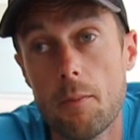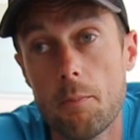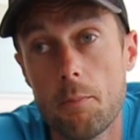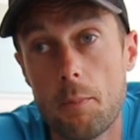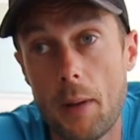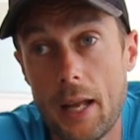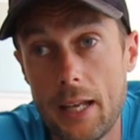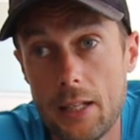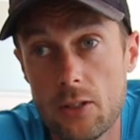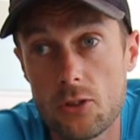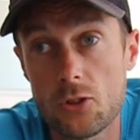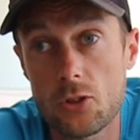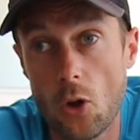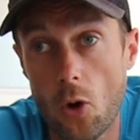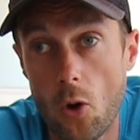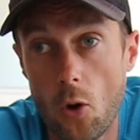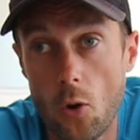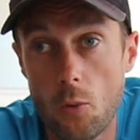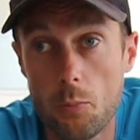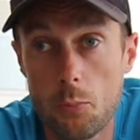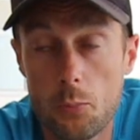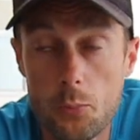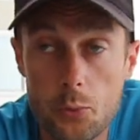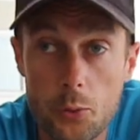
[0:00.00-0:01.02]
based
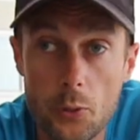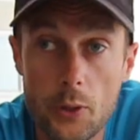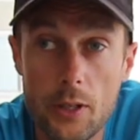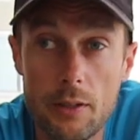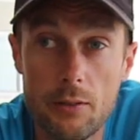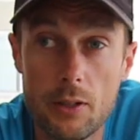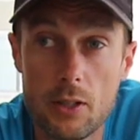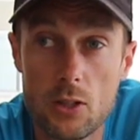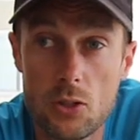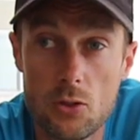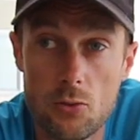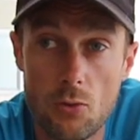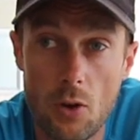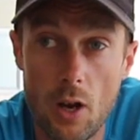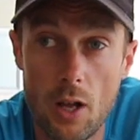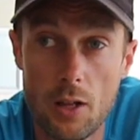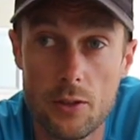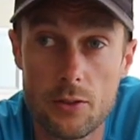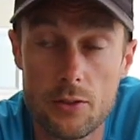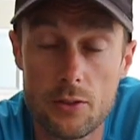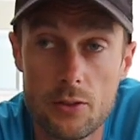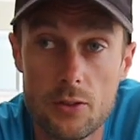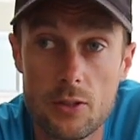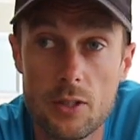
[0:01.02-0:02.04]
on previous
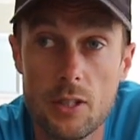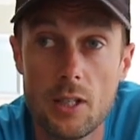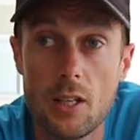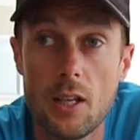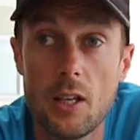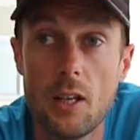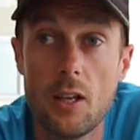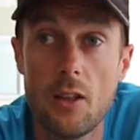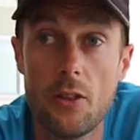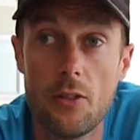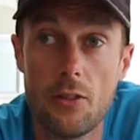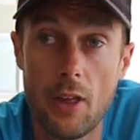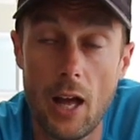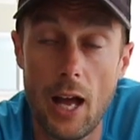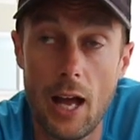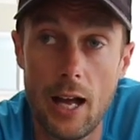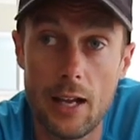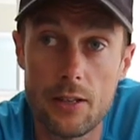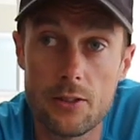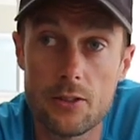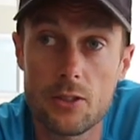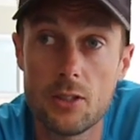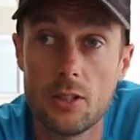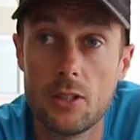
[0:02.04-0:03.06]
runs
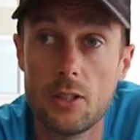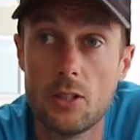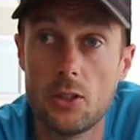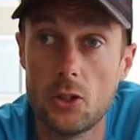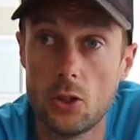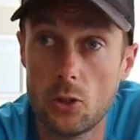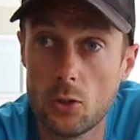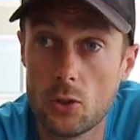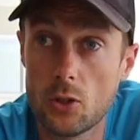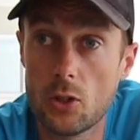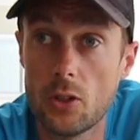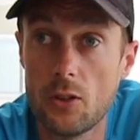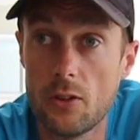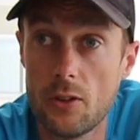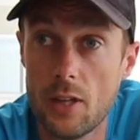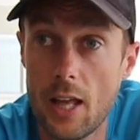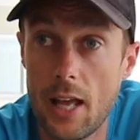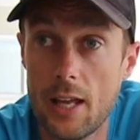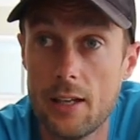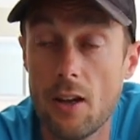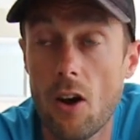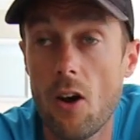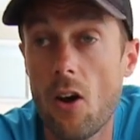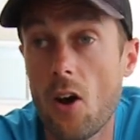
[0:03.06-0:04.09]
that you can
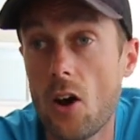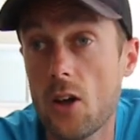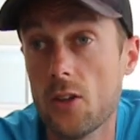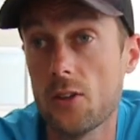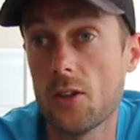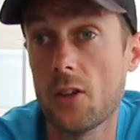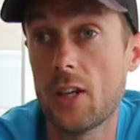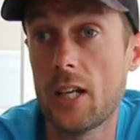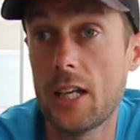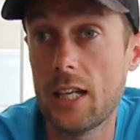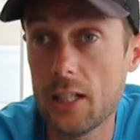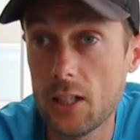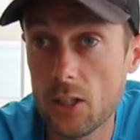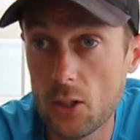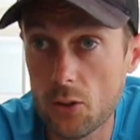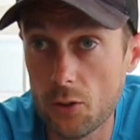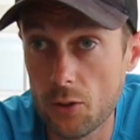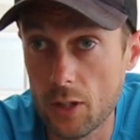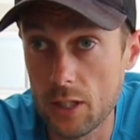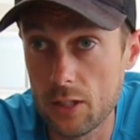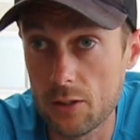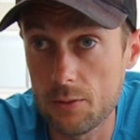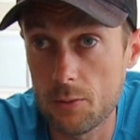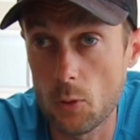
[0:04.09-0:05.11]
then either
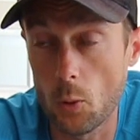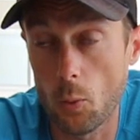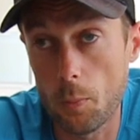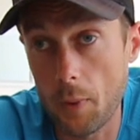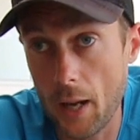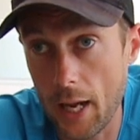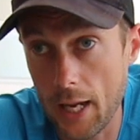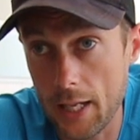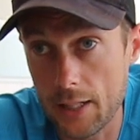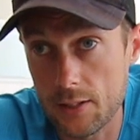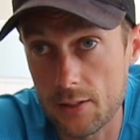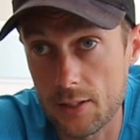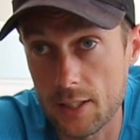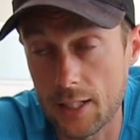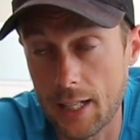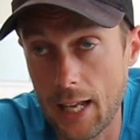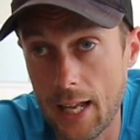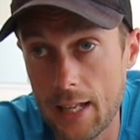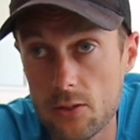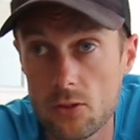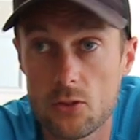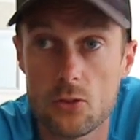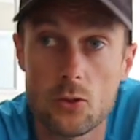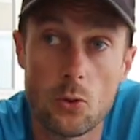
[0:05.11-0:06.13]
increase your pace
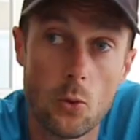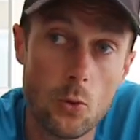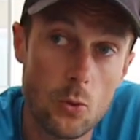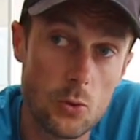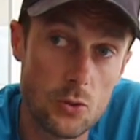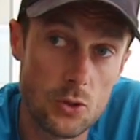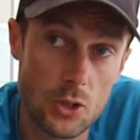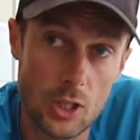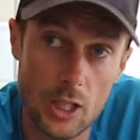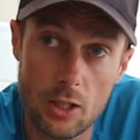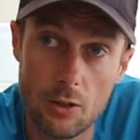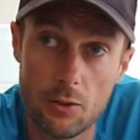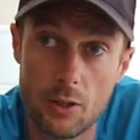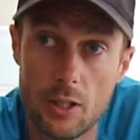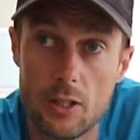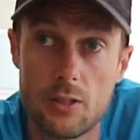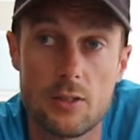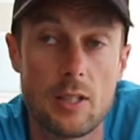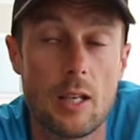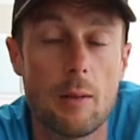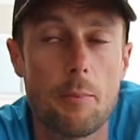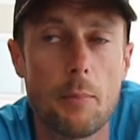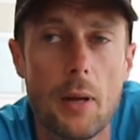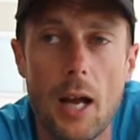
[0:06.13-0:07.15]
against or
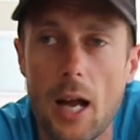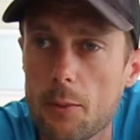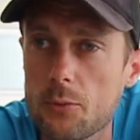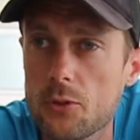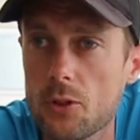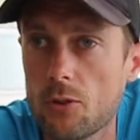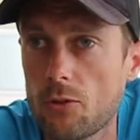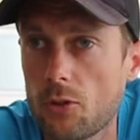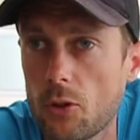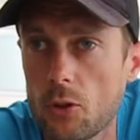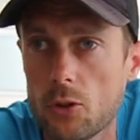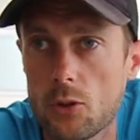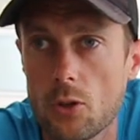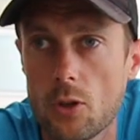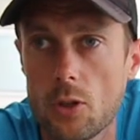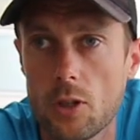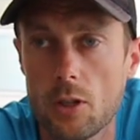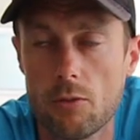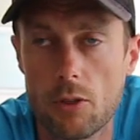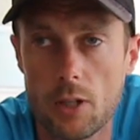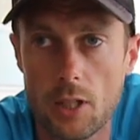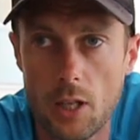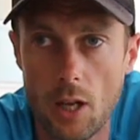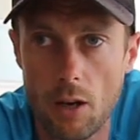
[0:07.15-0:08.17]
decrease it, perhaps if you're doing a
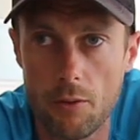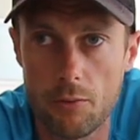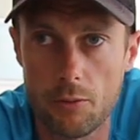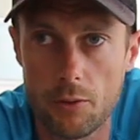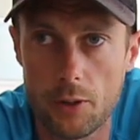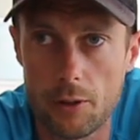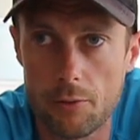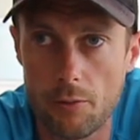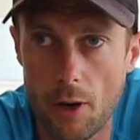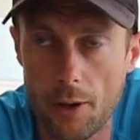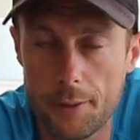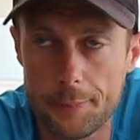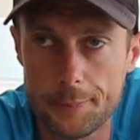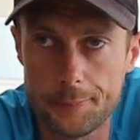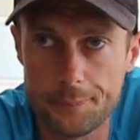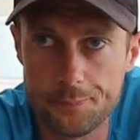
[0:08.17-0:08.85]
recovery run.